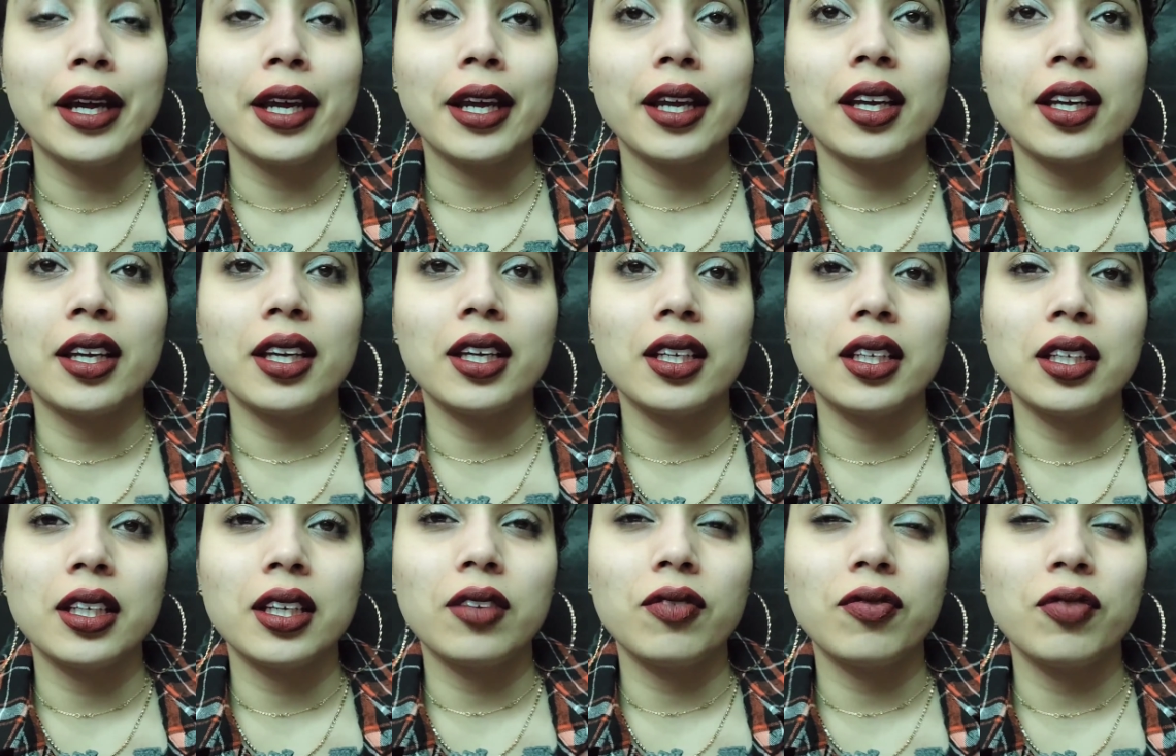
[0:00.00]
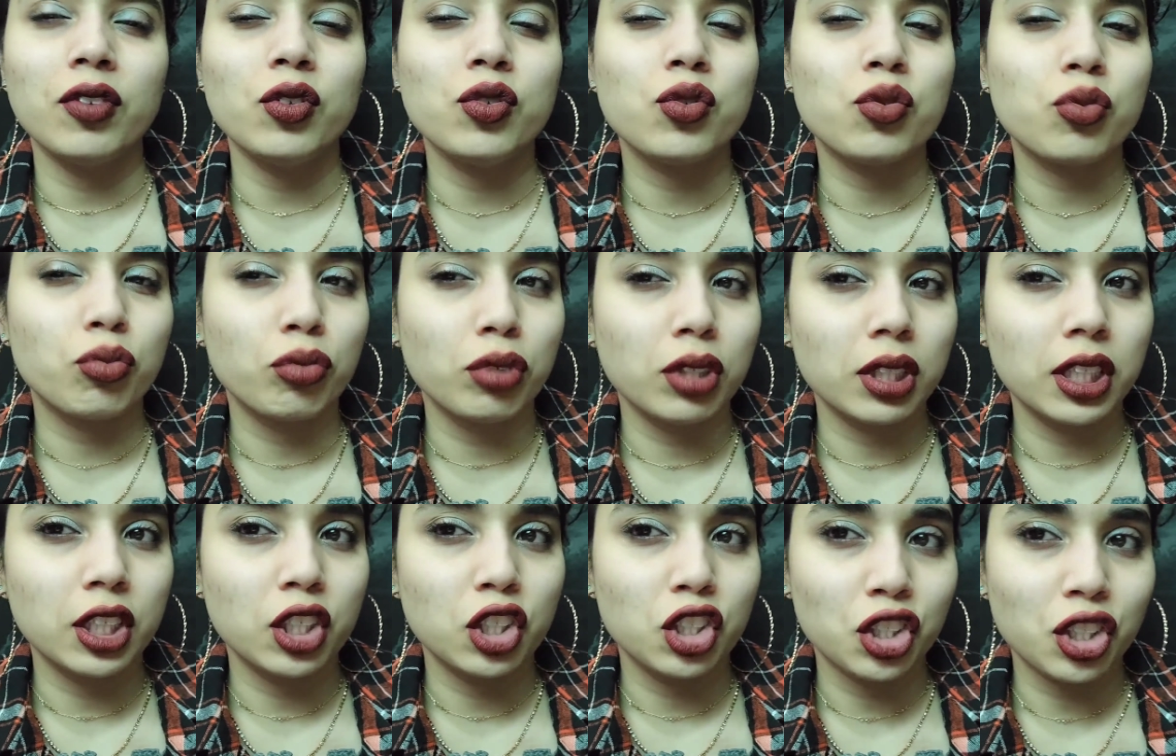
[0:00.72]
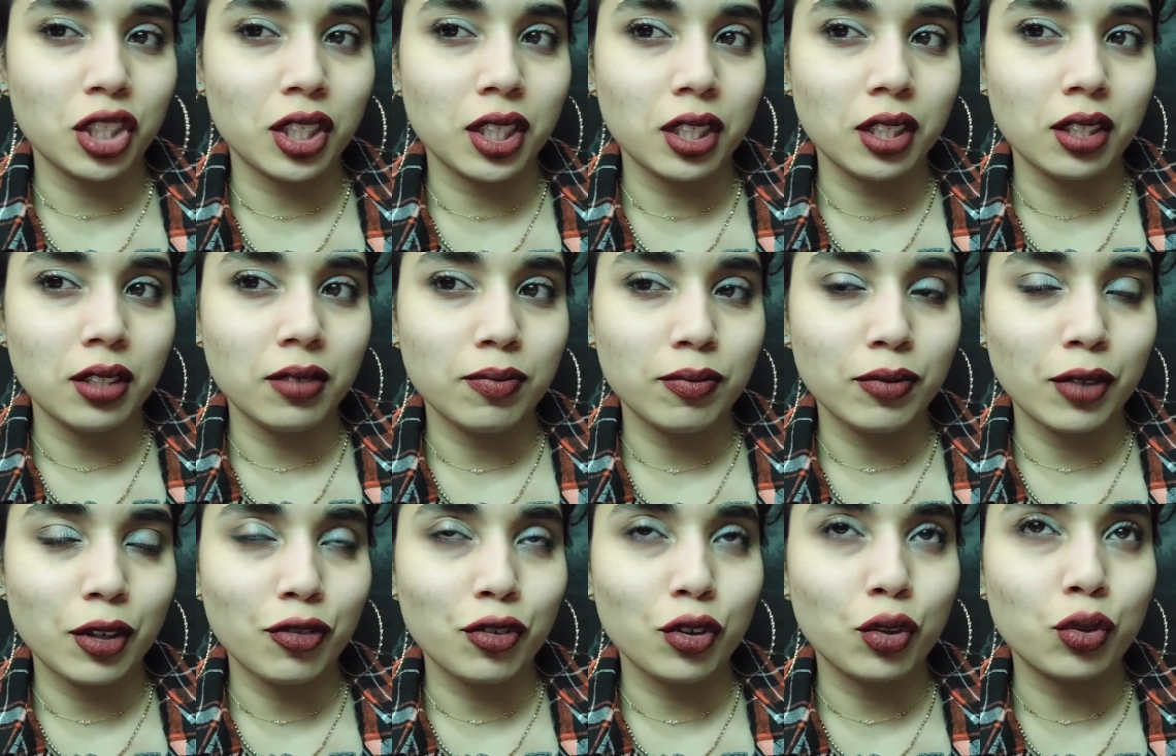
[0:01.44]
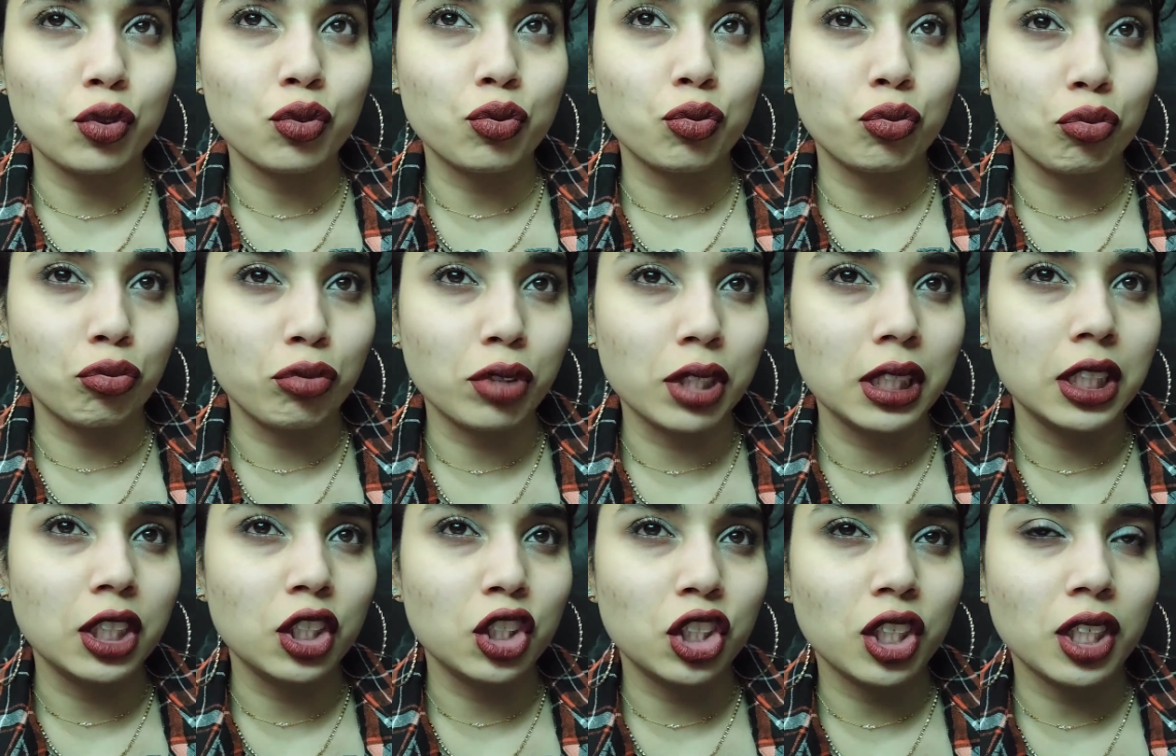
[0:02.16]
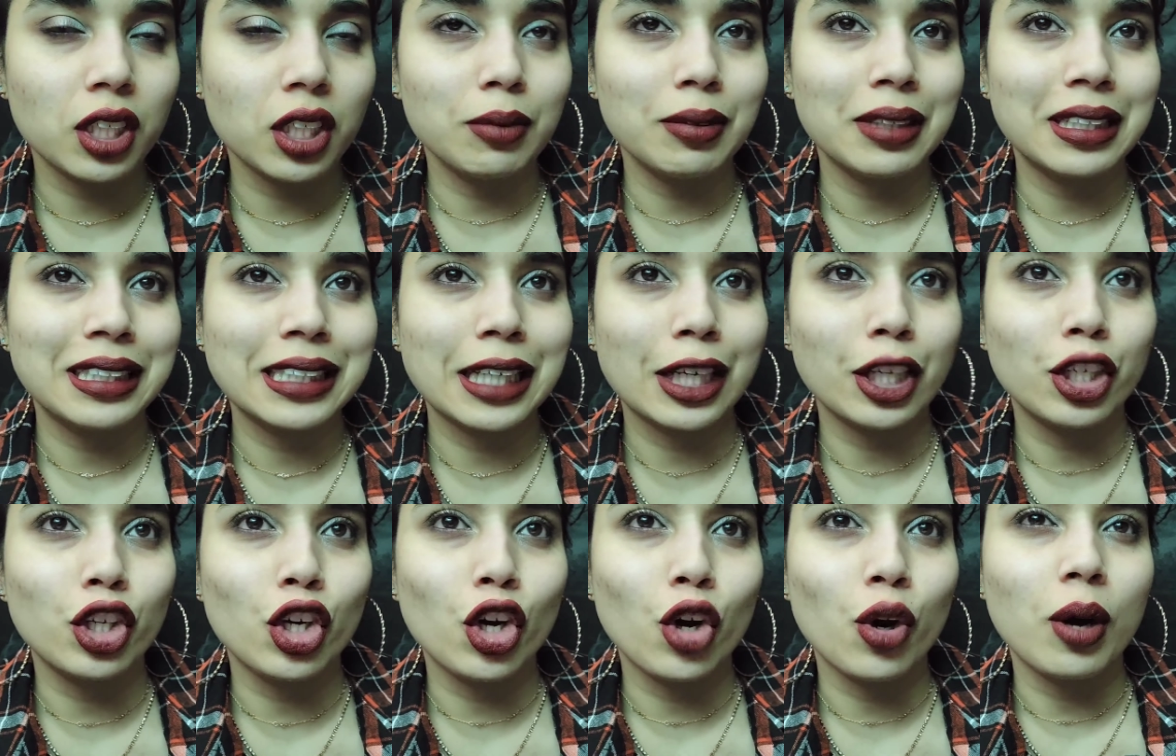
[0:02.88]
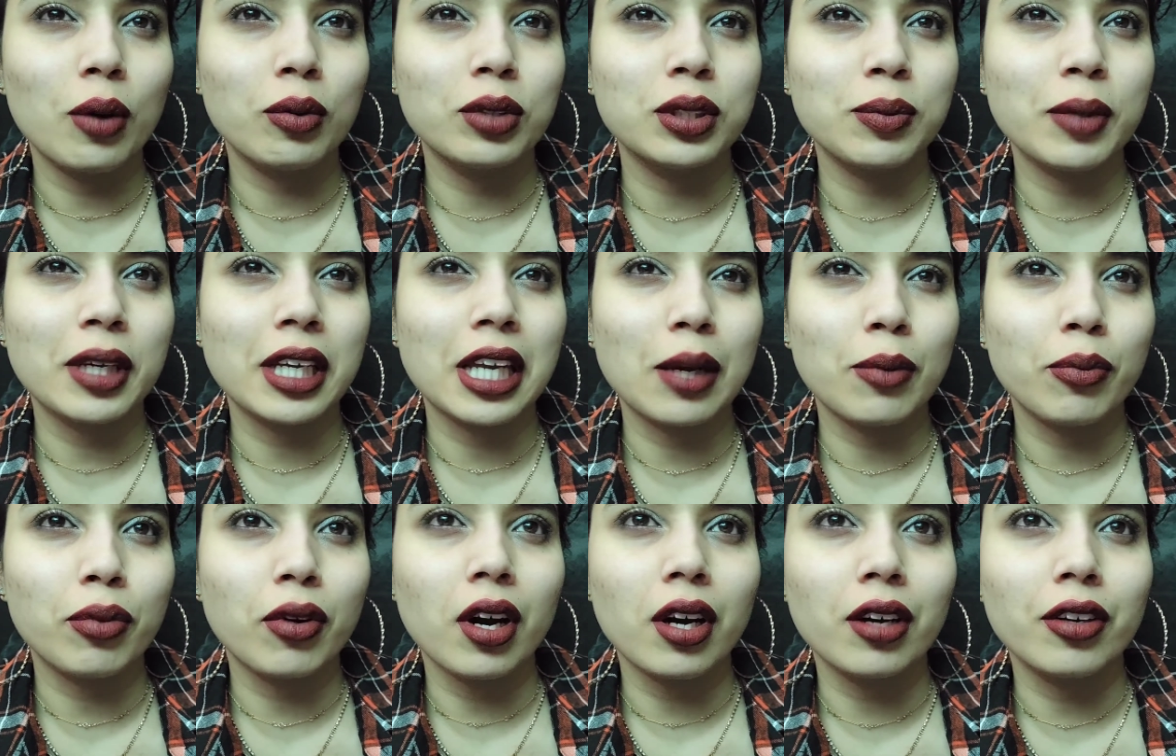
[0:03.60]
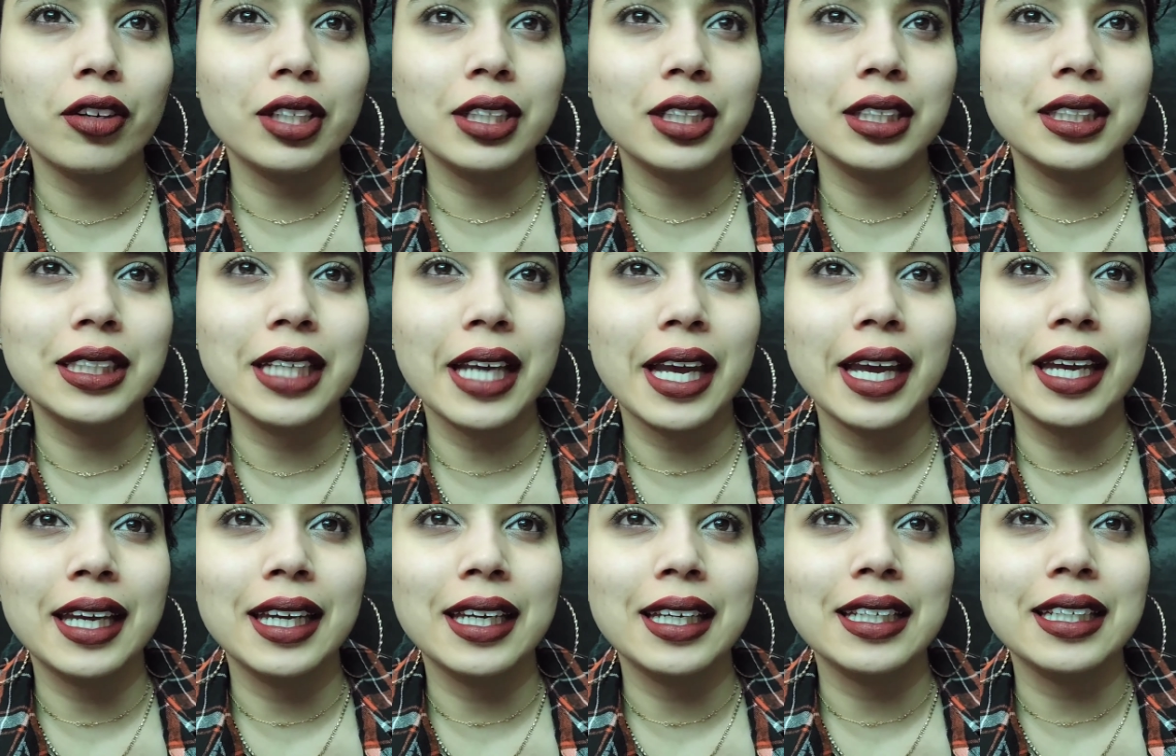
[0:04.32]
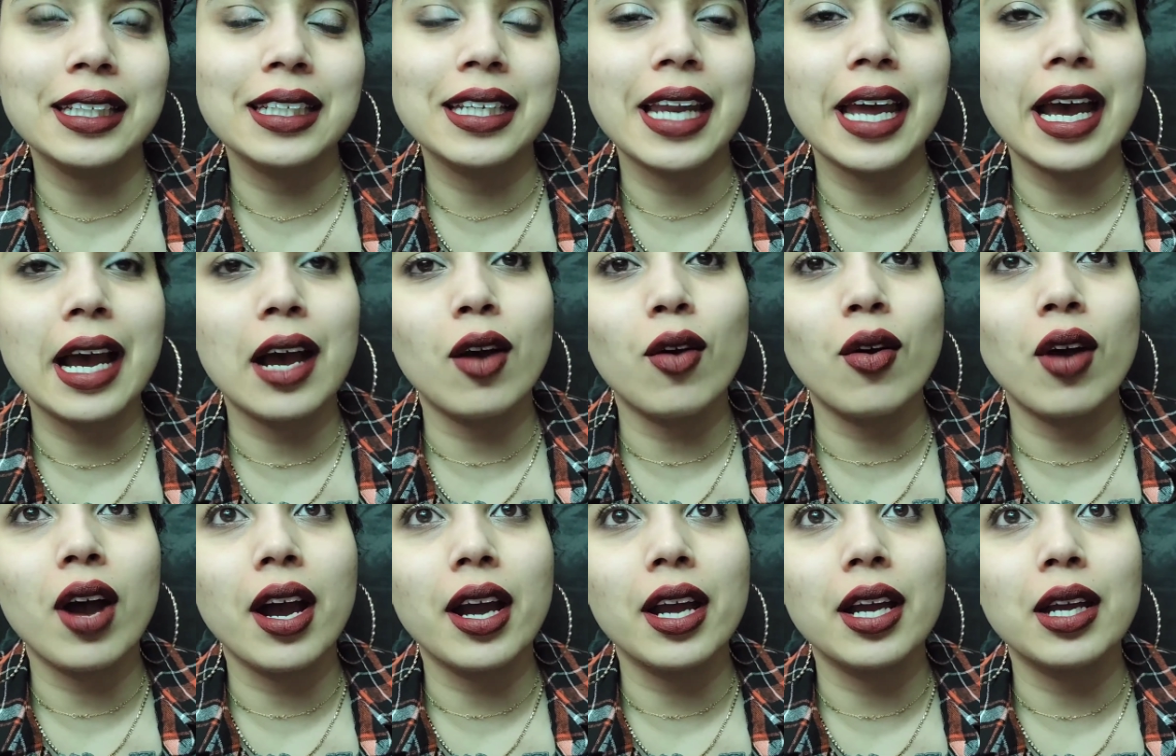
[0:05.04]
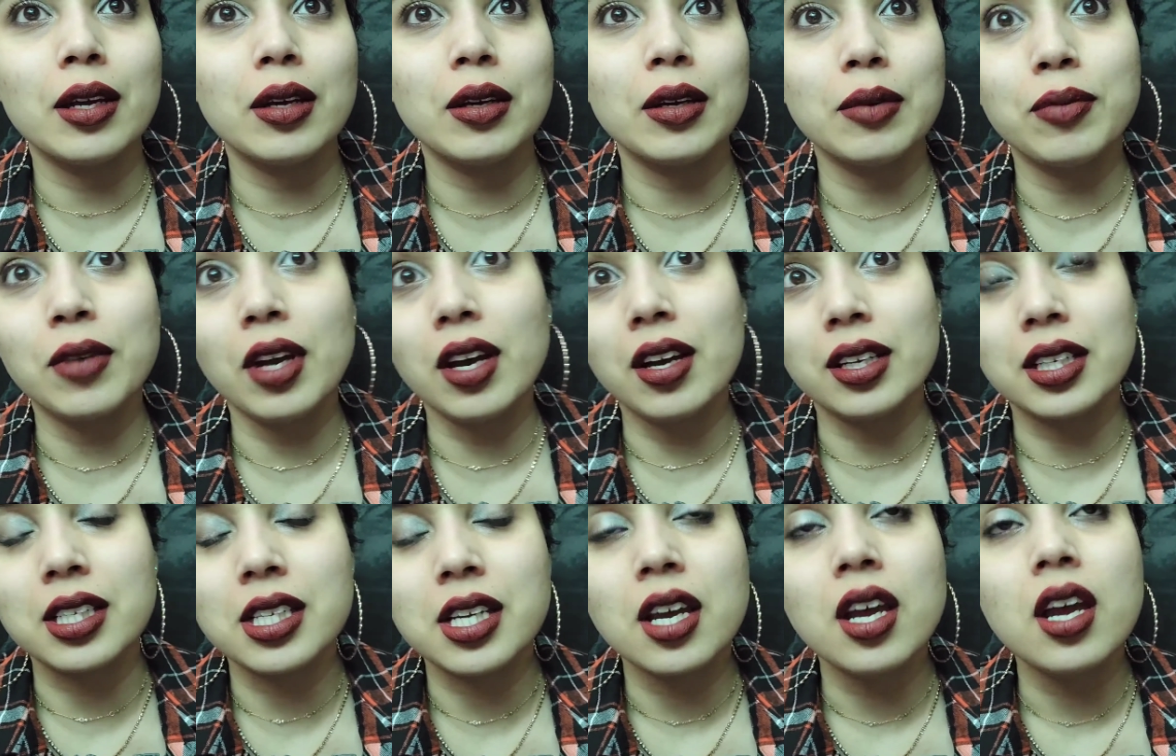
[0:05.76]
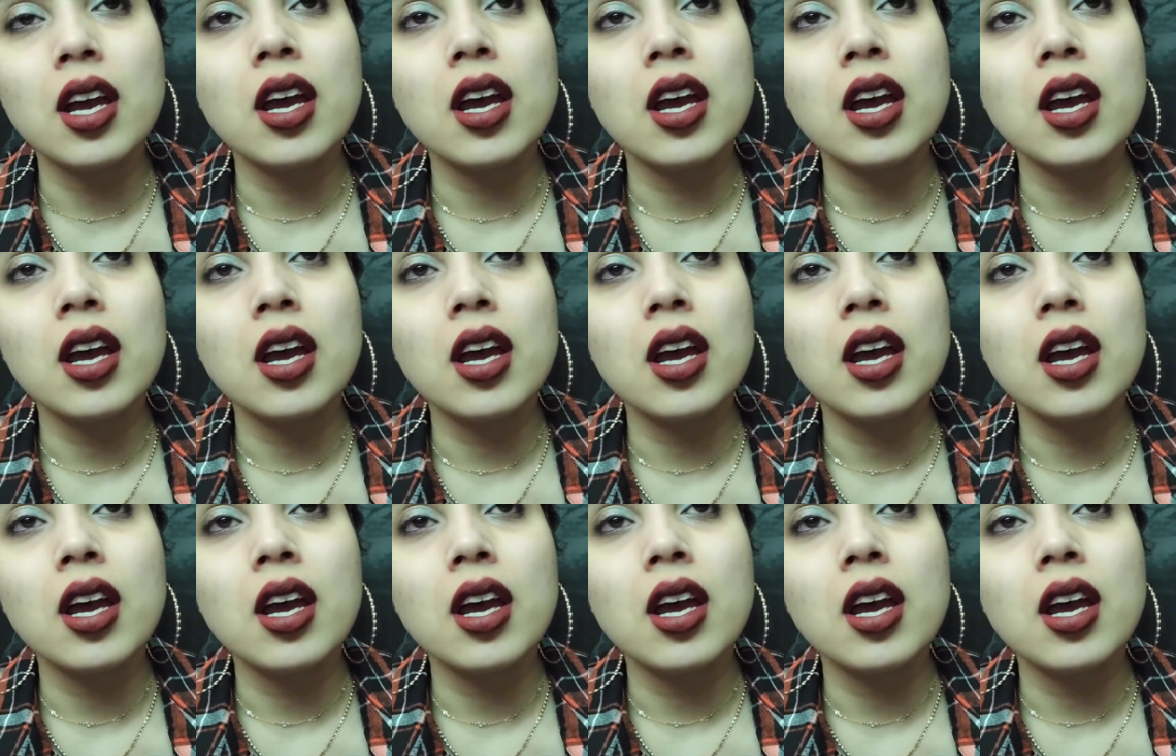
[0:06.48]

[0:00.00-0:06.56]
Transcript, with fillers: And it feels really shitty. It feels really shitty because I know I was making progress and now I am not.